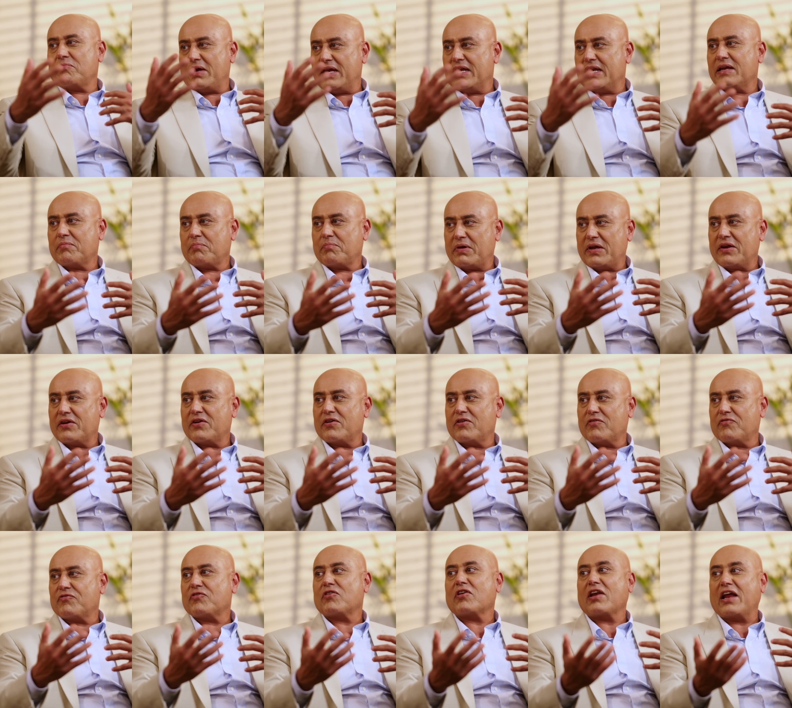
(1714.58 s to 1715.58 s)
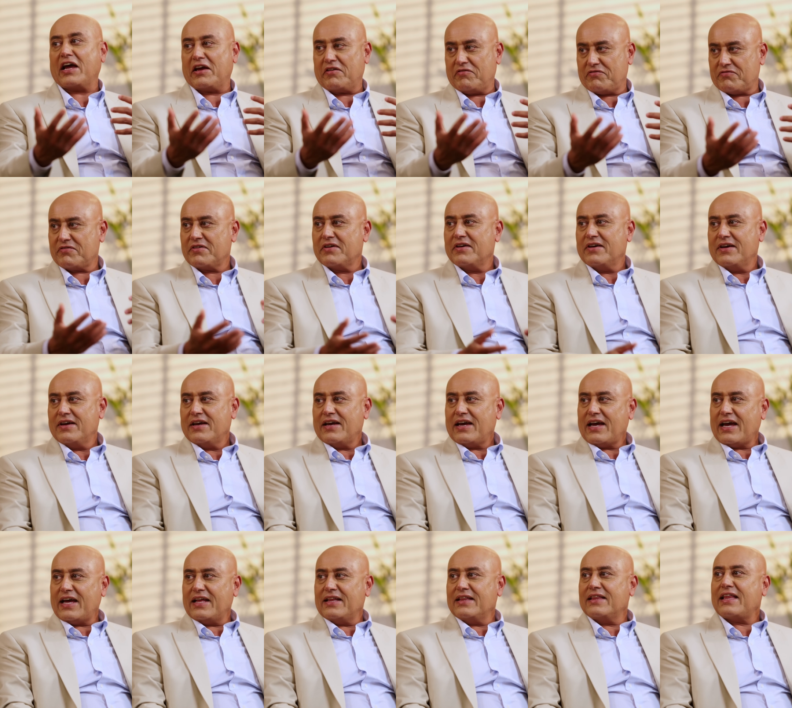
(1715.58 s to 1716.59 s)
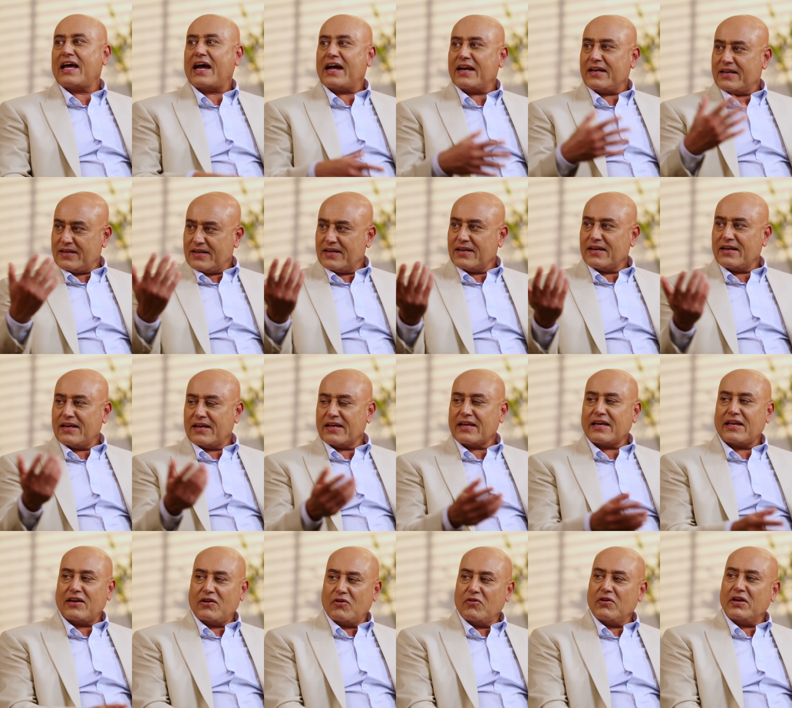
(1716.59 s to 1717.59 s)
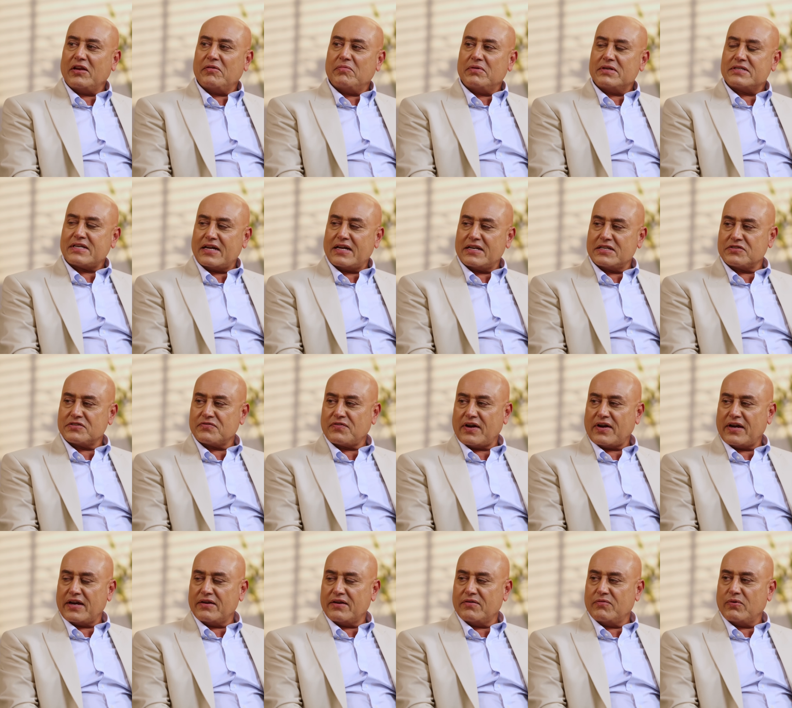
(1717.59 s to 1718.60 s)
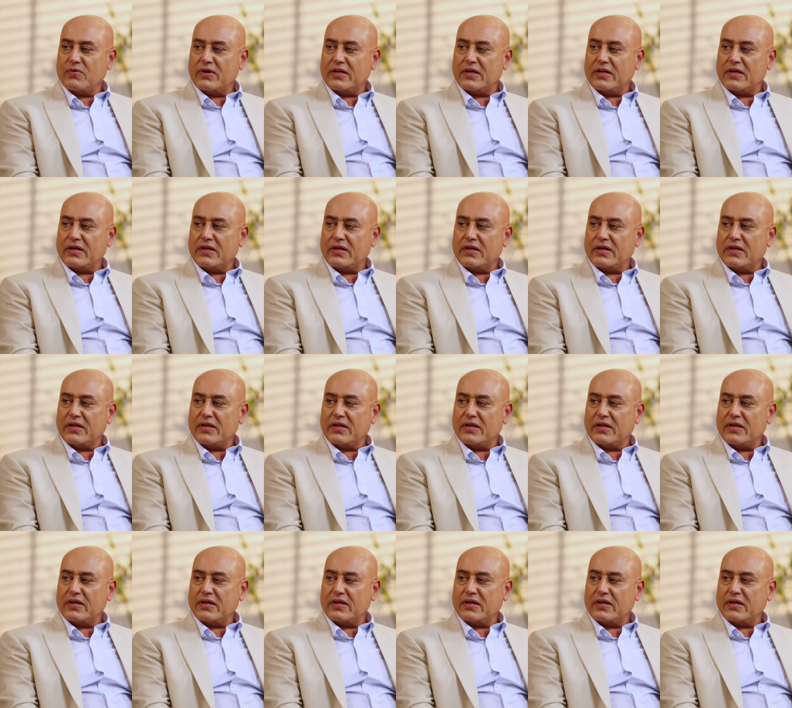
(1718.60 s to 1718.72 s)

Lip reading: period of your life, and that can only be satisfied with